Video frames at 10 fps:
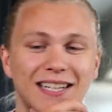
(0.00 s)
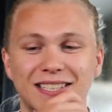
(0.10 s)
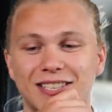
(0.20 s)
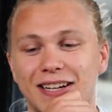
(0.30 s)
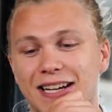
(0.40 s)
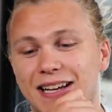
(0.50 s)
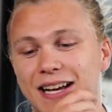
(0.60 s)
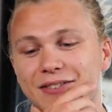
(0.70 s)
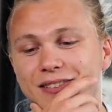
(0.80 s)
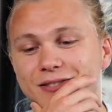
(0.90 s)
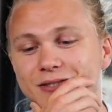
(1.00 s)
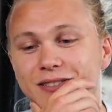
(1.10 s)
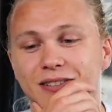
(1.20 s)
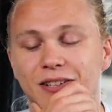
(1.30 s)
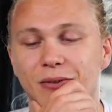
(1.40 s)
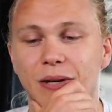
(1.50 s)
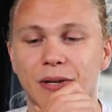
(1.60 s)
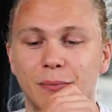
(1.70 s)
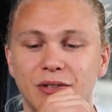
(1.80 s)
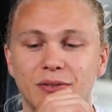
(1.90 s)
So I have a lot of great
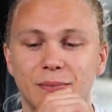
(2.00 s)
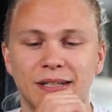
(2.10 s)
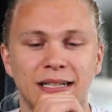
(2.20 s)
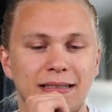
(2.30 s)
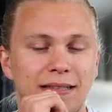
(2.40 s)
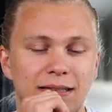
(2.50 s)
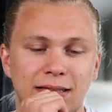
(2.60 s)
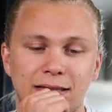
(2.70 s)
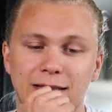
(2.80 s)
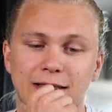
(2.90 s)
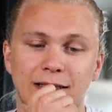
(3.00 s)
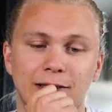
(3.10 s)
memories from that. And